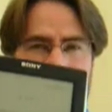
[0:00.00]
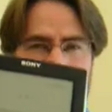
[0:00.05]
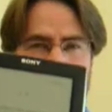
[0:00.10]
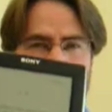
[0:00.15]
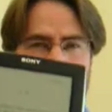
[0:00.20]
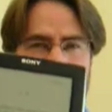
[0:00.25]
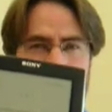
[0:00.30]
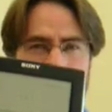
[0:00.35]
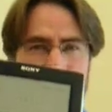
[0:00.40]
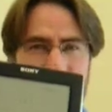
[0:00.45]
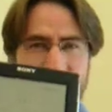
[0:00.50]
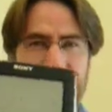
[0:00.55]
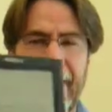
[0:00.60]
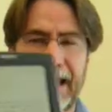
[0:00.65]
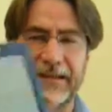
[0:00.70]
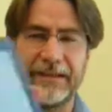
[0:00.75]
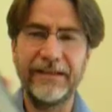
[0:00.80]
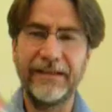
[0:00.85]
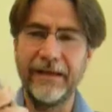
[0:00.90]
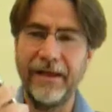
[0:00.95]
The
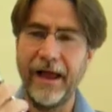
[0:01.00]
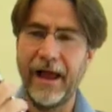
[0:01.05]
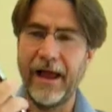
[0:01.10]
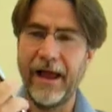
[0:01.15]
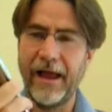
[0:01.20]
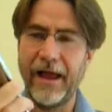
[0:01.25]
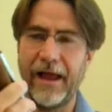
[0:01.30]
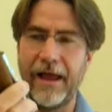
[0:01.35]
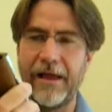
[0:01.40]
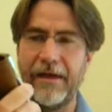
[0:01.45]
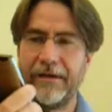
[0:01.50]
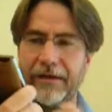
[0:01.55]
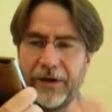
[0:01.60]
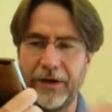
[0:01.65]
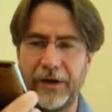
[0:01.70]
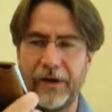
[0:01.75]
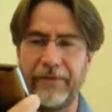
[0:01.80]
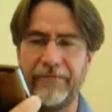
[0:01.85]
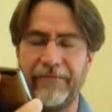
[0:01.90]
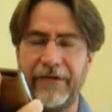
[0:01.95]
text,
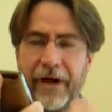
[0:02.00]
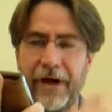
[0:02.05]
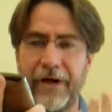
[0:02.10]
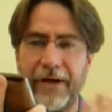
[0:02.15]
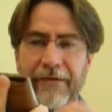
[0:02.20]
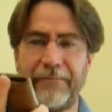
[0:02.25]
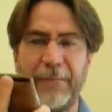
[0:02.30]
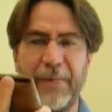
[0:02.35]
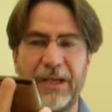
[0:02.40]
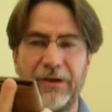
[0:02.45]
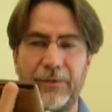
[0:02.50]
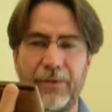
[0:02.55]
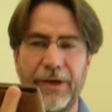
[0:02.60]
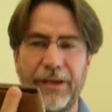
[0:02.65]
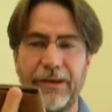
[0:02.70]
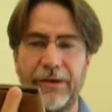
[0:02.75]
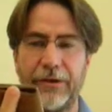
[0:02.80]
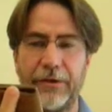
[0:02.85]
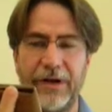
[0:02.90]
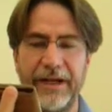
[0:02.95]
you can vary
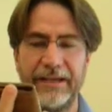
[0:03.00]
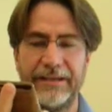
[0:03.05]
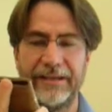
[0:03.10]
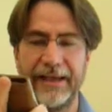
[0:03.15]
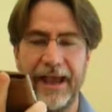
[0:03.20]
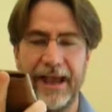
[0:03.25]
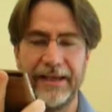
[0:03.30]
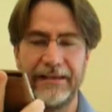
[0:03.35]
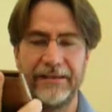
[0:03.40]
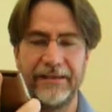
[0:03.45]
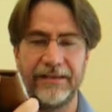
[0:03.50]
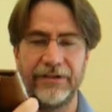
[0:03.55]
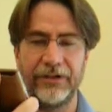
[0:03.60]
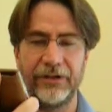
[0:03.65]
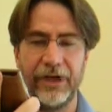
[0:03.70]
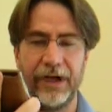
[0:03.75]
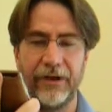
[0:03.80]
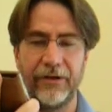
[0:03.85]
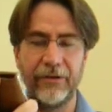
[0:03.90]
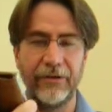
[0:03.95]
between three sizes
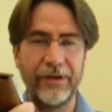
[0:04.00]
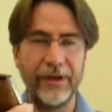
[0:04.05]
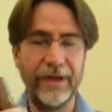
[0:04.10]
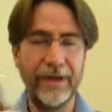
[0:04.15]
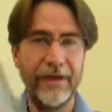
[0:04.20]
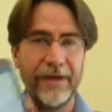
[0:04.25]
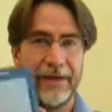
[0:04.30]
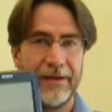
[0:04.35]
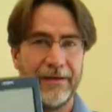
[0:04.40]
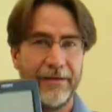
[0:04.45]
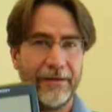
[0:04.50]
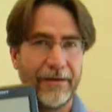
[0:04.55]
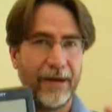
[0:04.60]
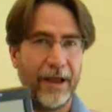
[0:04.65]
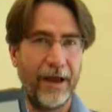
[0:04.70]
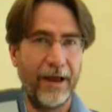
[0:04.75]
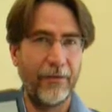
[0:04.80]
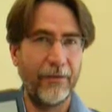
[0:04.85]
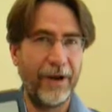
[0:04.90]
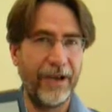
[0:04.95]
generally,
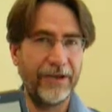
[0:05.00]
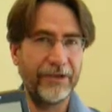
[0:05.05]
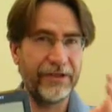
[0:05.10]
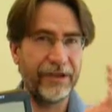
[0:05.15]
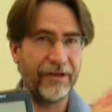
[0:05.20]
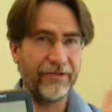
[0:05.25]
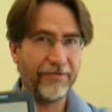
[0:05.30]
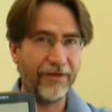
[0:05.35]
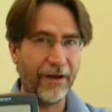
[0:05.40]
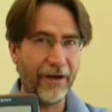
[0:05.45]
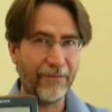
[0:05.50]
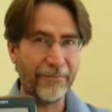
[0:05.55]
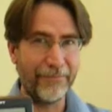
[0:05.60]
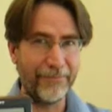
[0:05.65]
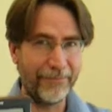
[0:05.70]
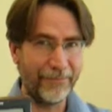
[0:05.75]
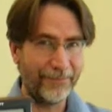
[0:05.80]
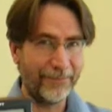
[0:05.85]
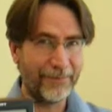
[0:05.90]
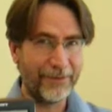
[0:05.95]
ranging
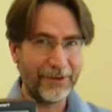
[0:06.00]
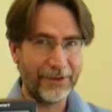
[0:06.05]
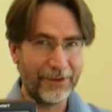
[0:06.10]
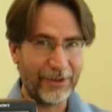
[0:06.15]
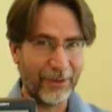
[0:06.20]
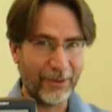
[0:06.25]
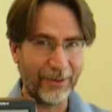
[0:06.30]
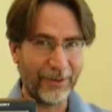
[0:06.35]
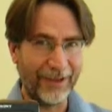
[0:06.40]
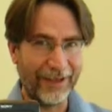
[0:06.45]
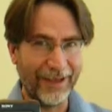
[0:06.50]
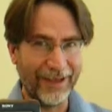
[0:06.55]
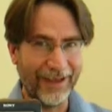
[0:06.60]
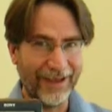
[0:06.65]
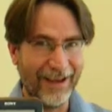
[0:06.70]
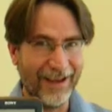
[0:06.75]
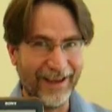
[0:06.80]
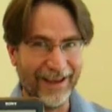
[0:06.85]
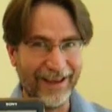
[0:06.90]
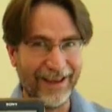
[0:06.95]
from
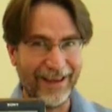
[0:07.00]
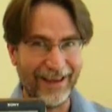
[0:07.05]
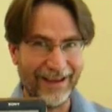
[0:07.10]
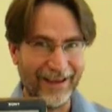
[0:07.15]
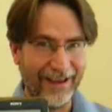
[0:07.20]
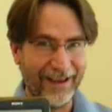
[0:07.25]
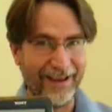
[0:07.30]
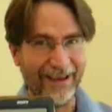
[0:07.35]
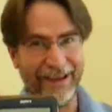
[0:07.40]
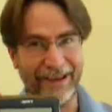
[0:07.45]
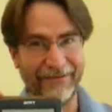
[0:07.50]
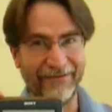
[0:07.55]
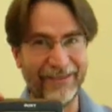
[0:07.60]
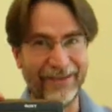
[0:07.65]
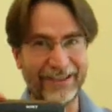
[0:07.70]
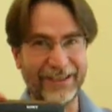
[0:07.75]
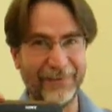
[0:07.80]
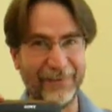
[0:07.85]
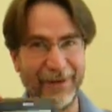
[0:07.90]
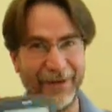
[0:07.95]
totally
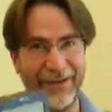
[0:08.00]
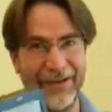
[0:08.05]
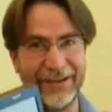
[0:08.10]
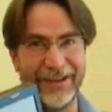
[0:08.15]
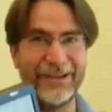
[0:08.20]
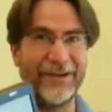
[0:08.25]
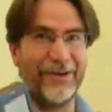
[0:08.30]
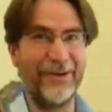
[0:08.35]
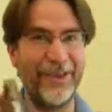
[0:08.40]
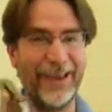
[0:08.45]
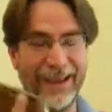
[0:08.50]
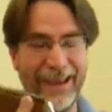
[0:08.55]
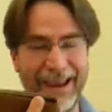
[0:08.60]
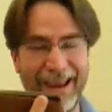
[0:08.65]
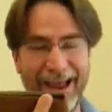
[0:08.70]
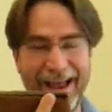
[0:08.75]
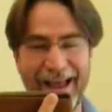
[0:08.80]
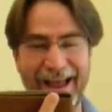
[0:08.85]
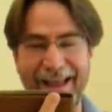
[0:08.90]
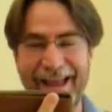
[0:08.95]
invisible to
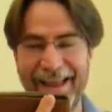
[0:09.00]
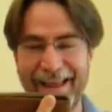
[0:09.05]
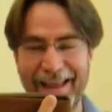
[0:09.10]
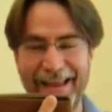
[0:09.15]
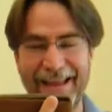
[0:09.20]
the